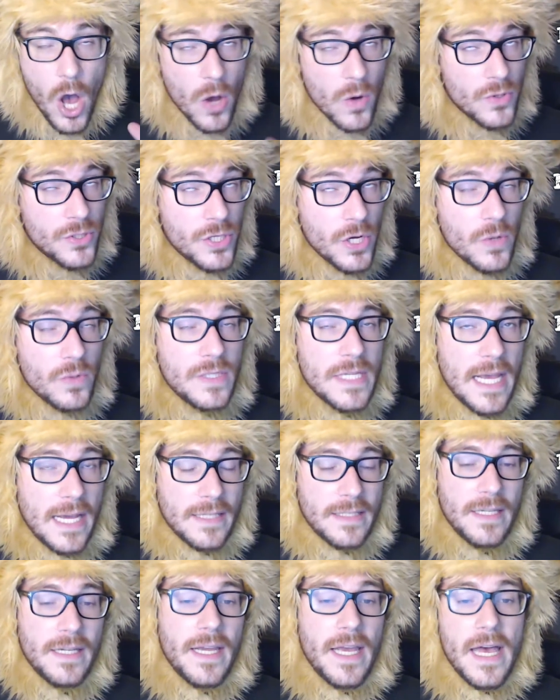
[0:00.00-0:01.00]

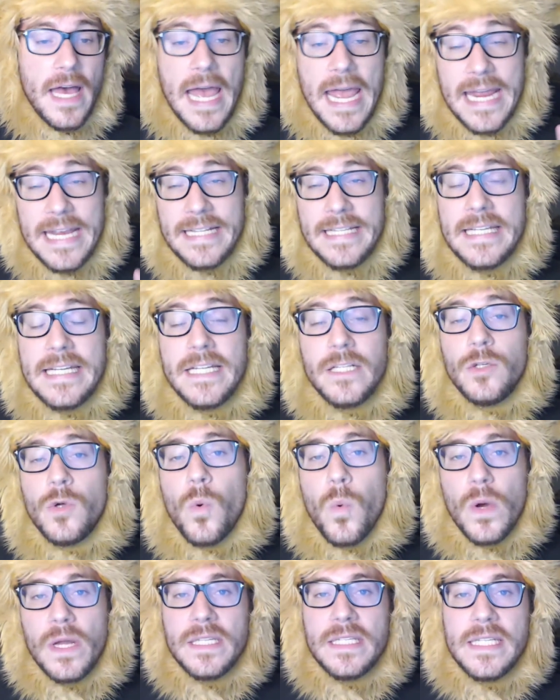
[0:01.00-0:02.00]
Audio-Technica A T
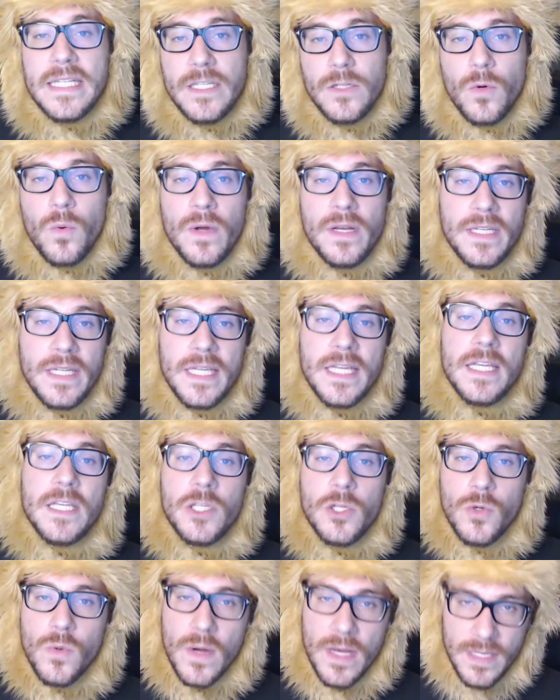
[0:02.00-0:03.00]
twenty twenty
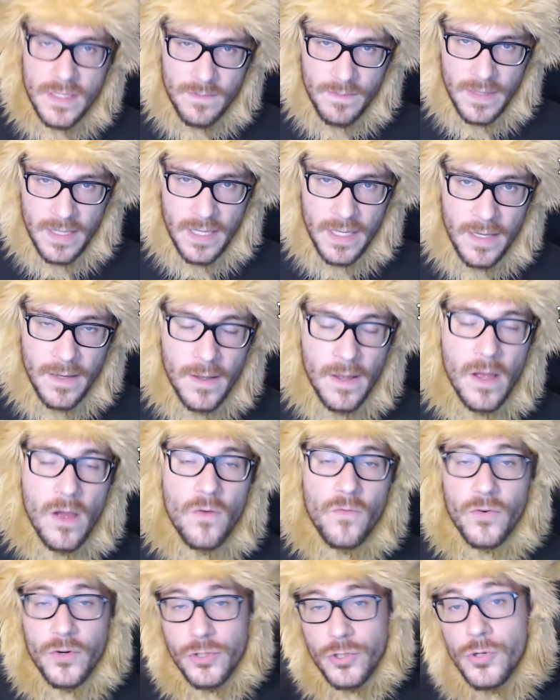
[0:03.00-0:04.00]
U S B
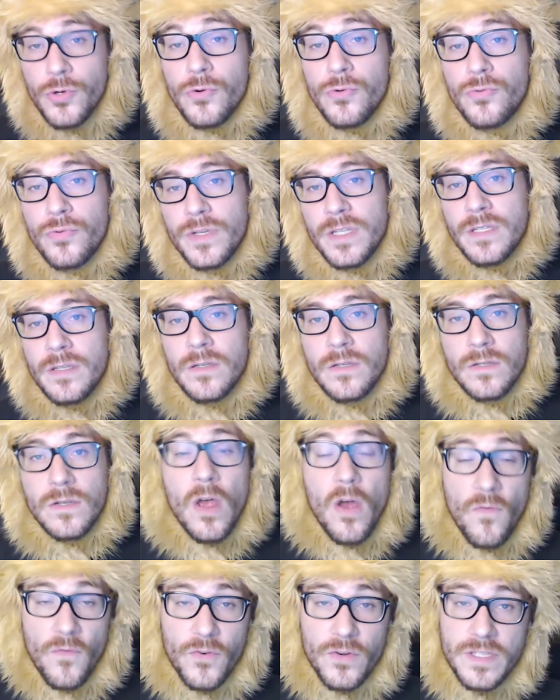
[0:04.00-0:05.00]
for two reasons.
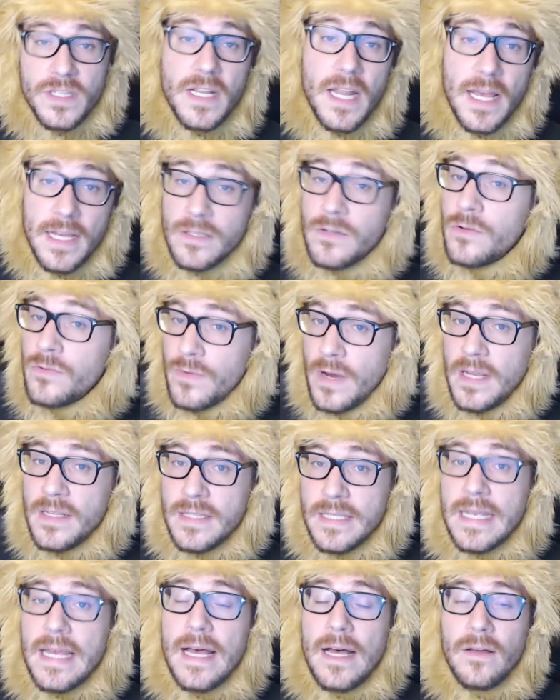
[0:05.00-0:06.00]
First, it has a
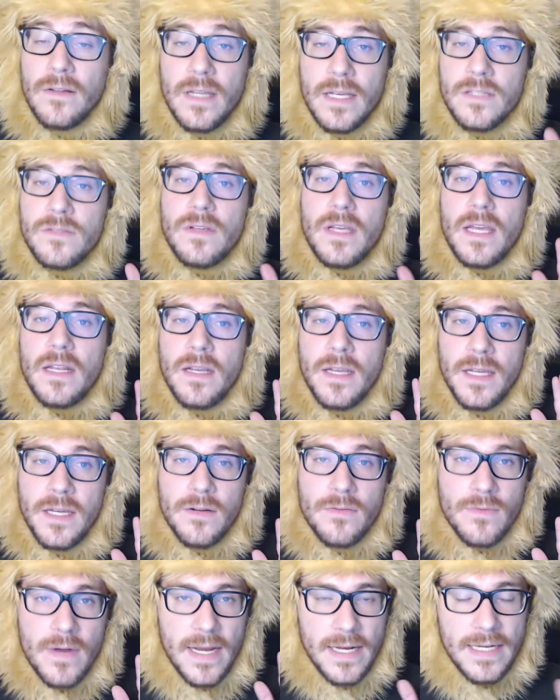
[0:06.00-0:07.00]
great sound, as you can
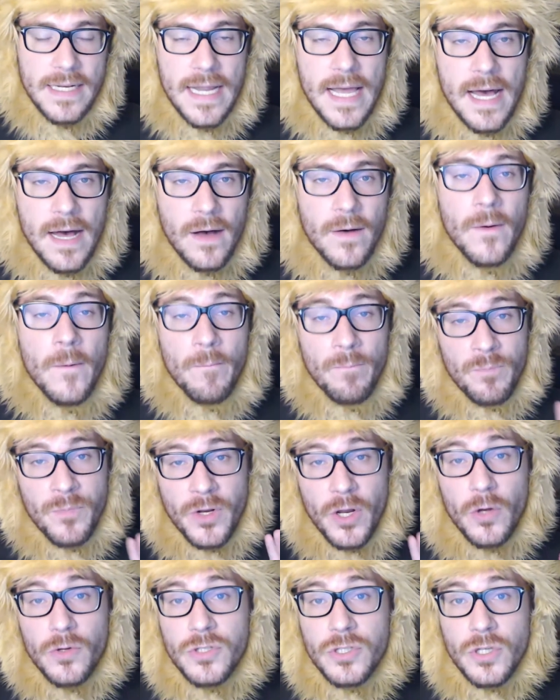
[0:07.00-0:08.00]
hear right now,
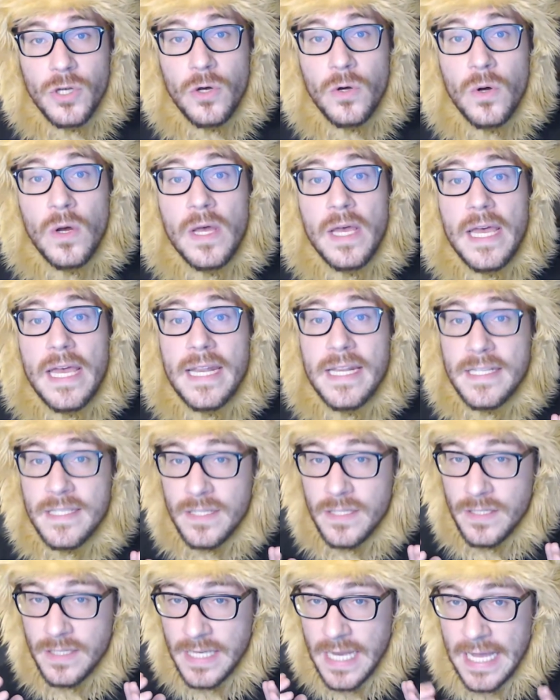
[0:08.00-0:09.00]
but also it
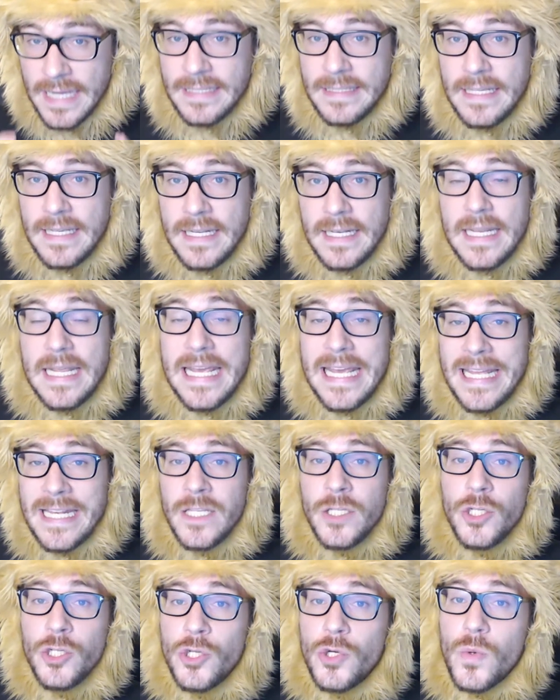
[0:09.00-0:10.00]
is connected
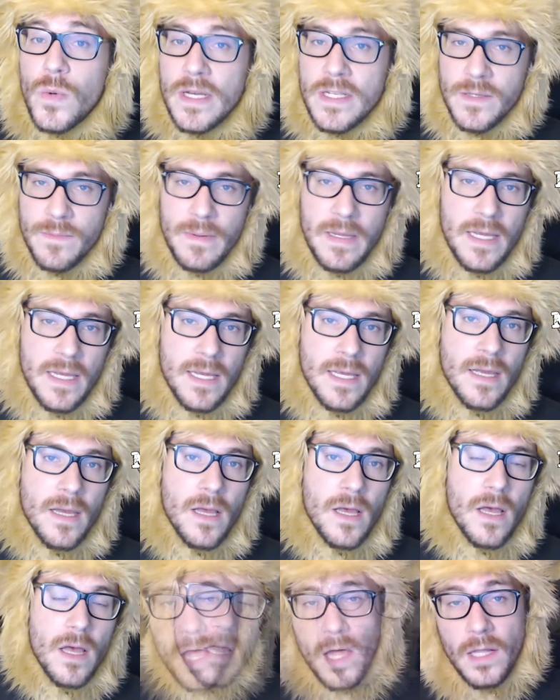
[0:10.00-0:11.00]
in U S B.
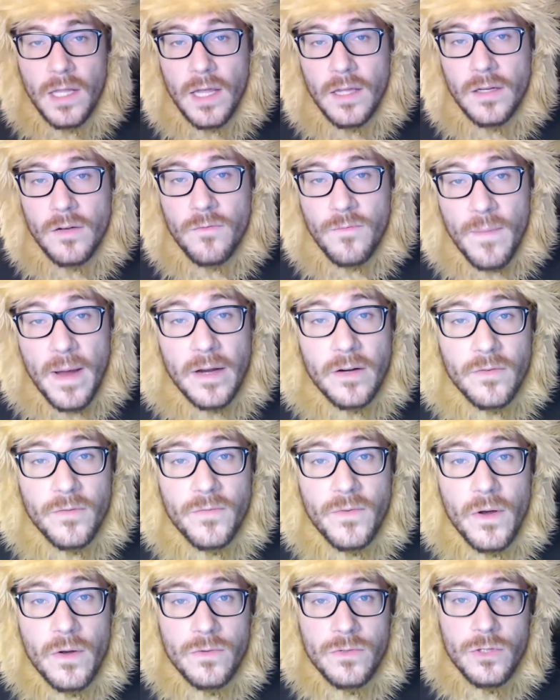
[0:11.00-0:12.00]
A lot of
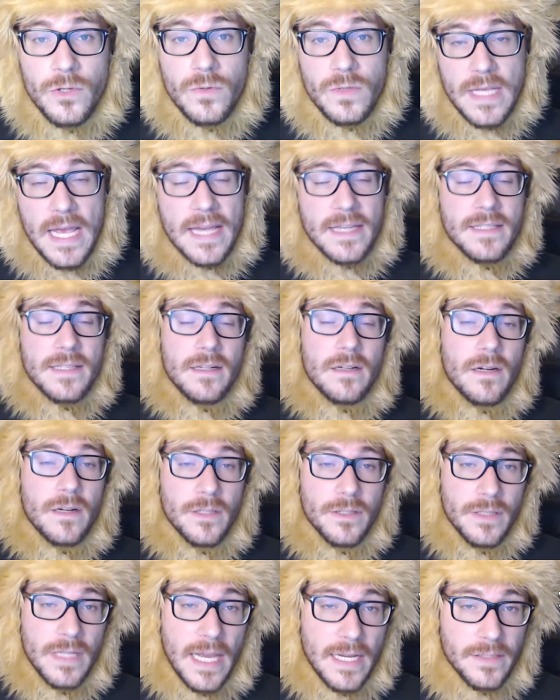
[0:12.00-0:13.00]
microphones use X L
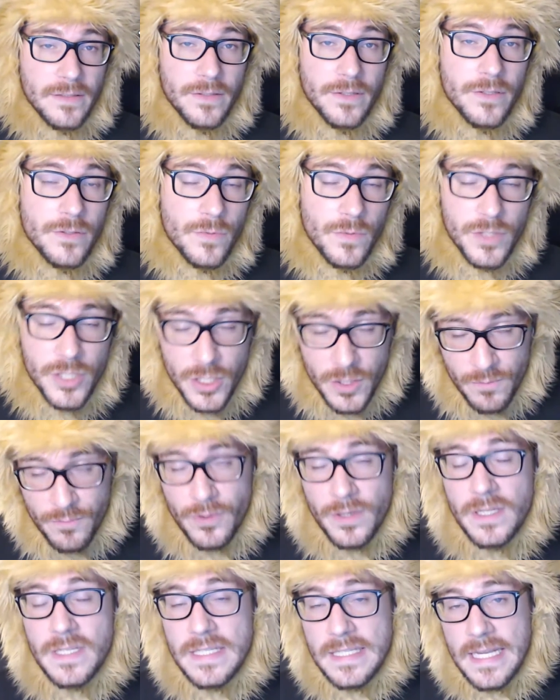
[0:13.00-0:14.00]
R connectors, which is
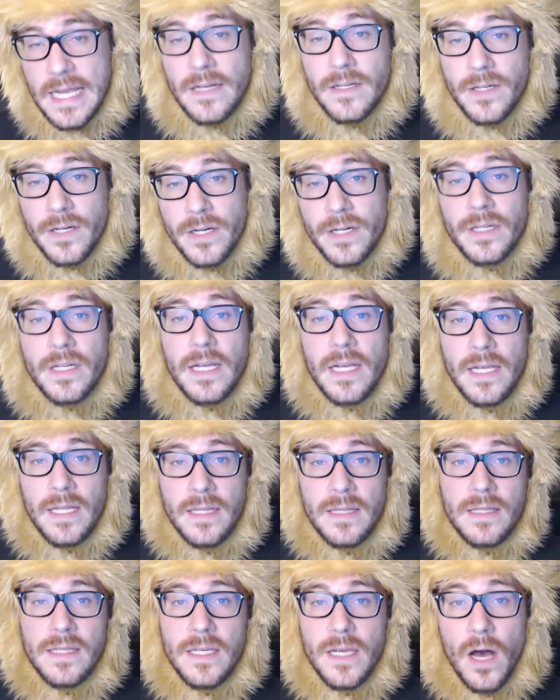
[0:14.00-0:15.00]
pretty standard
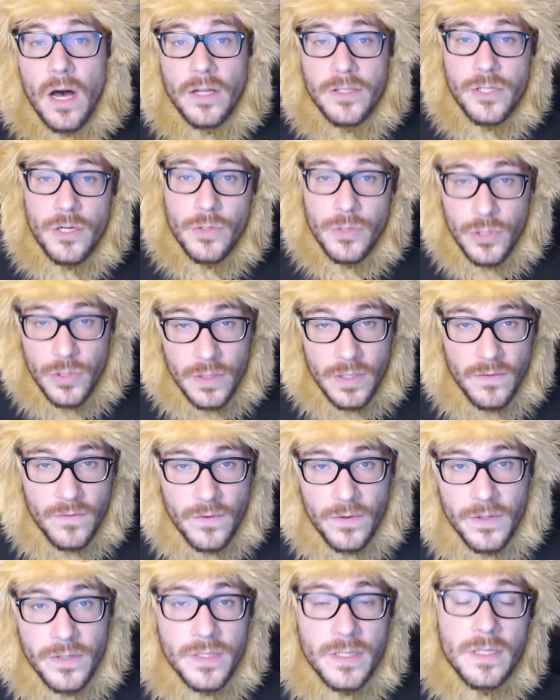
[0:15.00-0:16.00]
in the audio
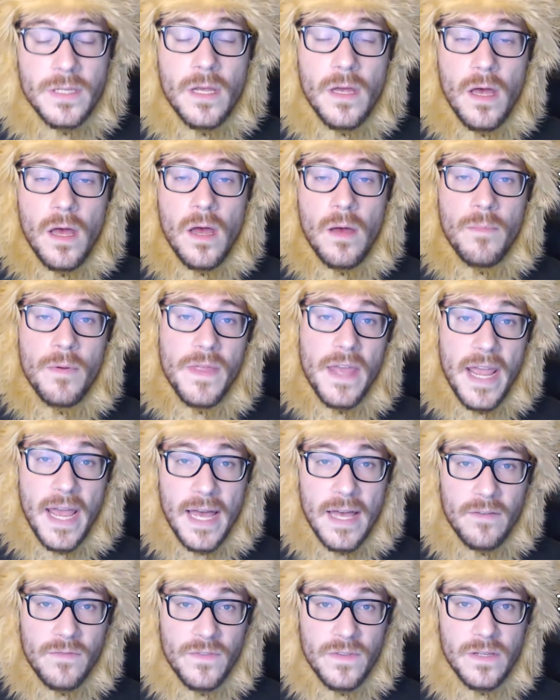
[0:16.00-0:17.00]
universe, uh, but they
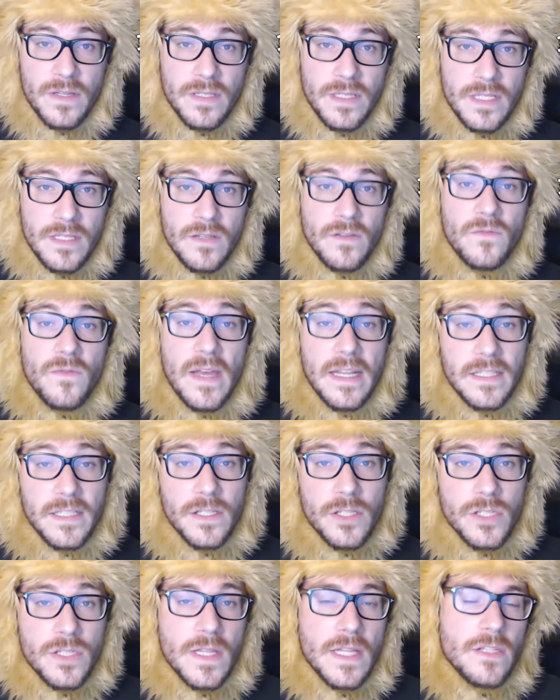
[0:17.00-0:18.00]
have the
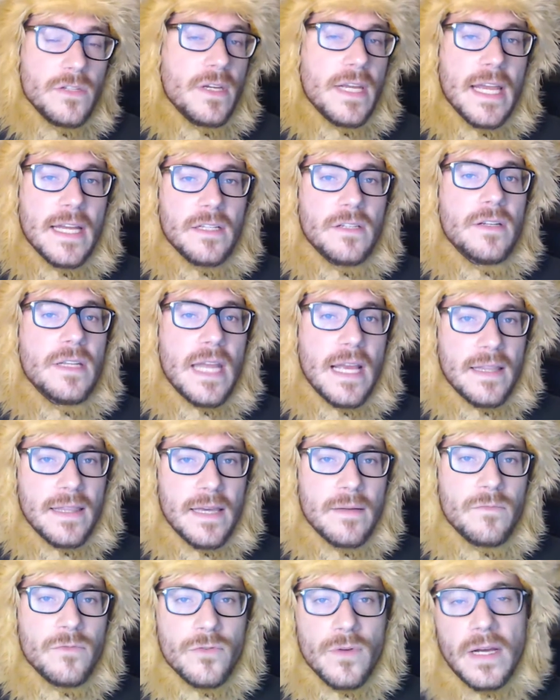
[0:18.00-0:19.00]
disadvantage that you can't connect
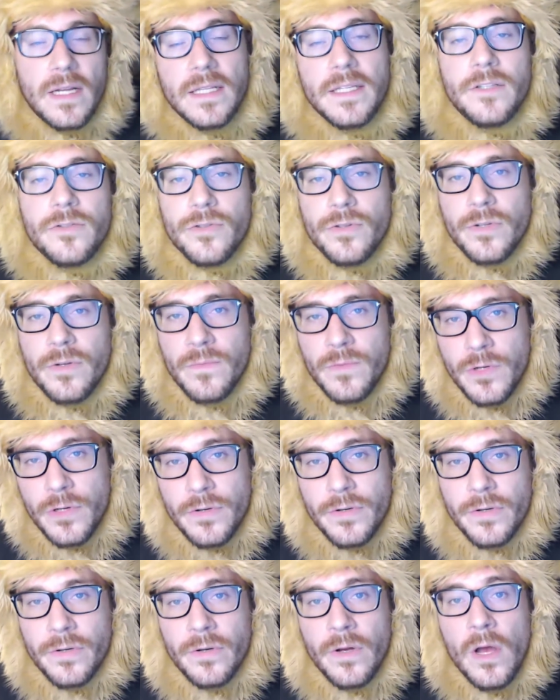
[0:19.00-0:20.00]
them directly to your
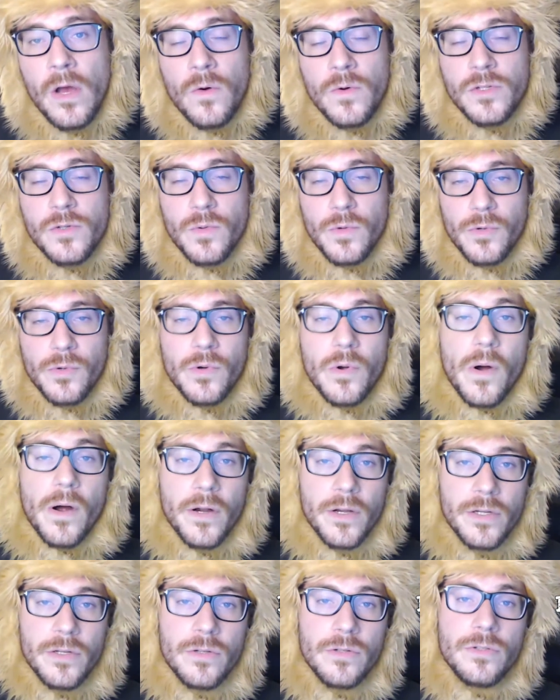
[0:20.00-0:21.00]
computer, which will
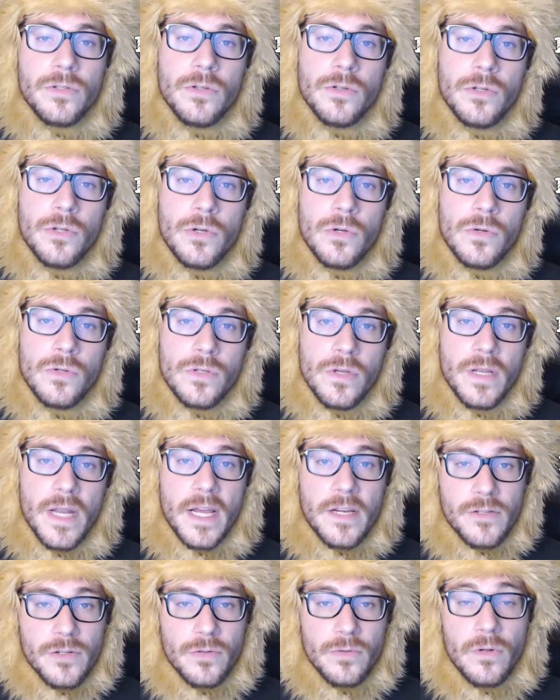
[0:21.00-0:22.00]
require you to use an
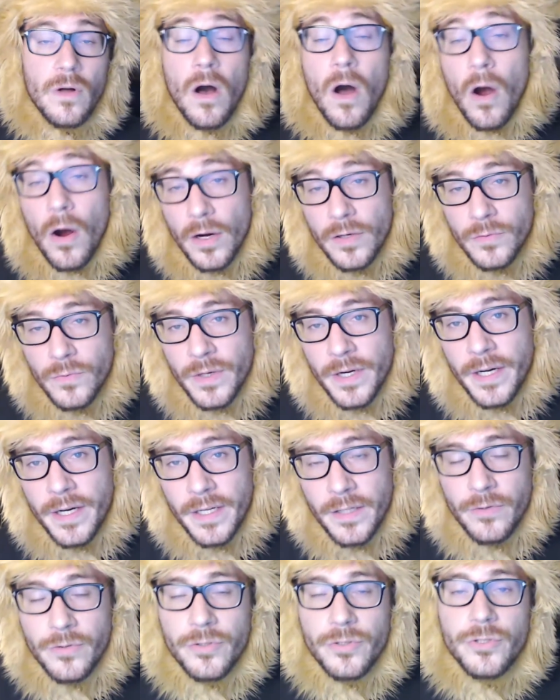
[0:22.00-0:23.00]
external
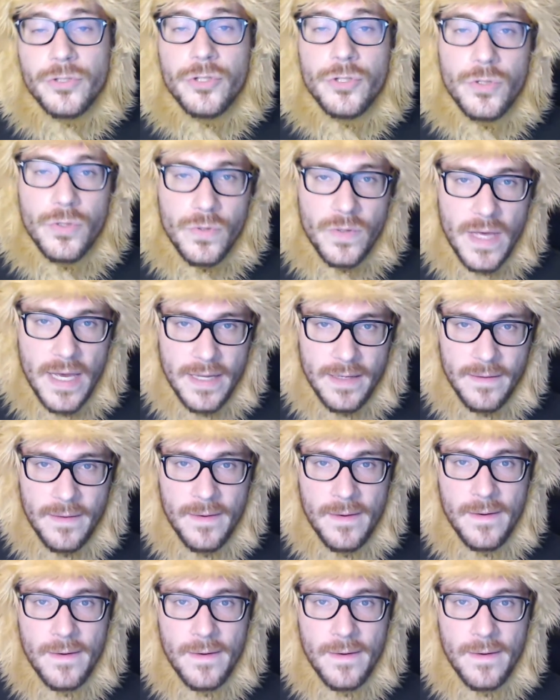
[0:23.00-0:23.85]
hardware in order to do that.